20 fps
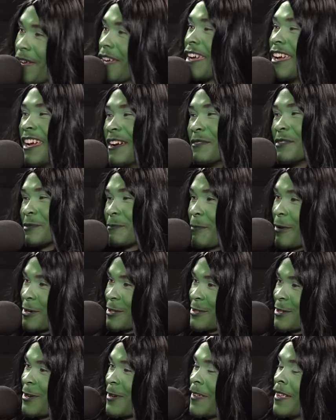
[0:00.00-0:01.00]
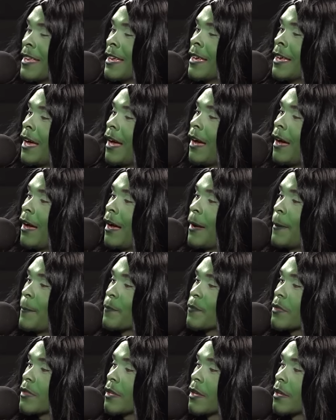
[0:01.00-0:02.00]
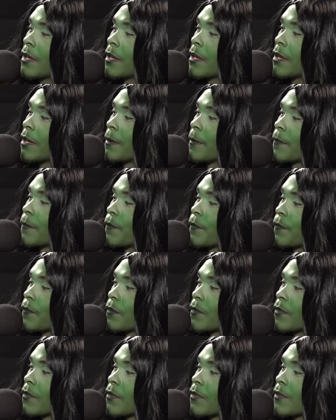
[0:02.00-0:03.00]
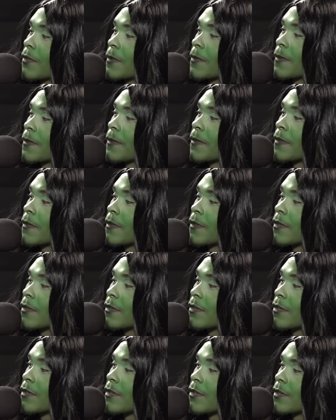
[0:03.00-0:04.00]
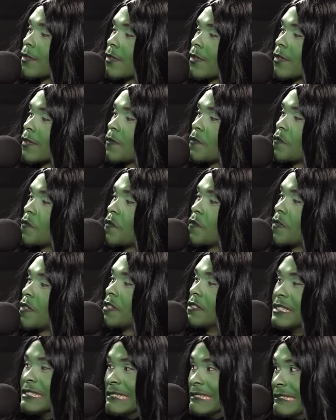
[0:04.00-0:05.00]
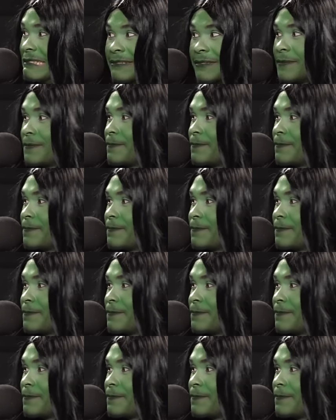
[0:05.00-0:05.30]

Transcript: it was personal. Um, black. That's my answer. That's my cop out answer, Sammy. Black.